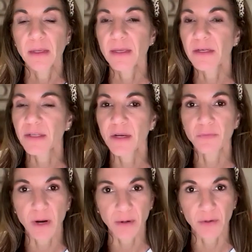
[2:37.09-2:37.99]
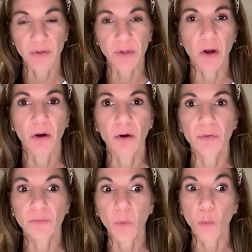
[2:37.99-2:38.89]
It is a record
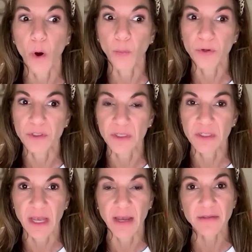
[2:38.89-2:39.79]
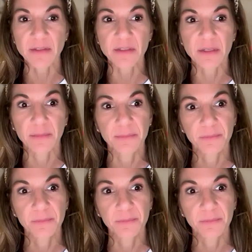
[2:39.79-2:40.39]
of what was assessed,